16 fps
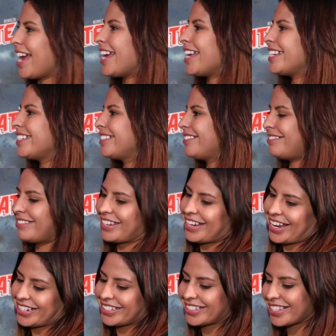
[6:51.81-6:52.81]
And
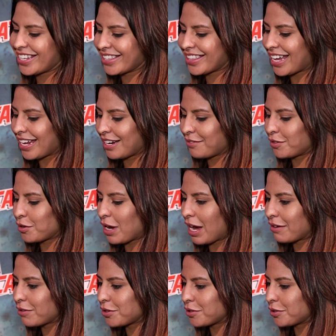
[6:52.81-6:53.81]
I just think that if you
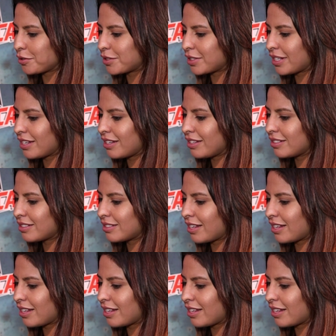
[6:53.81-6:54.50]
have all those things,